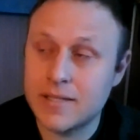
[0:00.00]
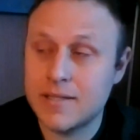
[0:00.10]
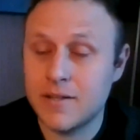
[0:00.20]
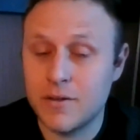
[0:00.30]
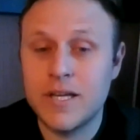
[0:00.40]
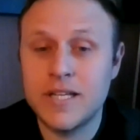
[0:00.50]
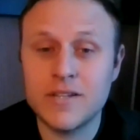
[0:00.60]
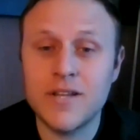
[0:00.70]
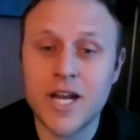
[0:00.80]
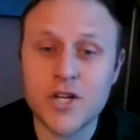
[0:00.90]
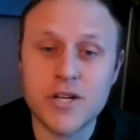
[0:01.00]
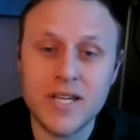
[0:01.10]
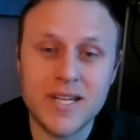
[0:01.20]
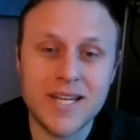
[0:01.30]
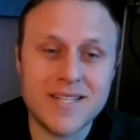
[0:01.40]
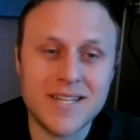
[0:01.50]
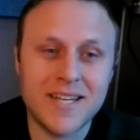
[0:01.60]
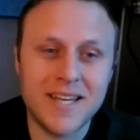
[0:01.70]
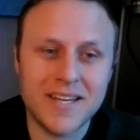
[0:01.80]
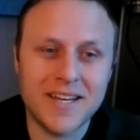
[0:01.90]
Not a little, it's a lot of tricky to get
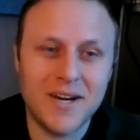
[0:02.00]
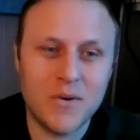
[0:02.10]
ticketing